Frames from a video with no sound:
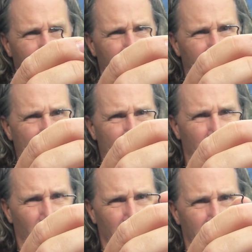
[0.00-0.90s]
That
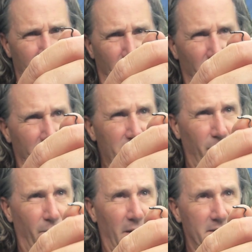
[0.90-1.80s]
point points
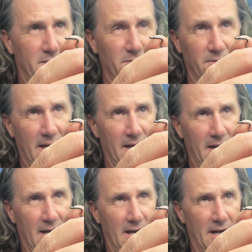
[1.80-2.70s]
right to that
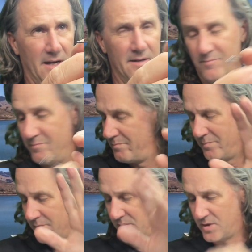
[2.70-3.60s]
eye.
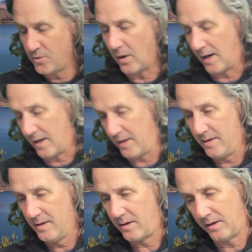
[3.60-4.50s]
Too high.
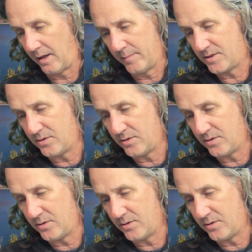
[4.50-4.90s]
Or, I mean, too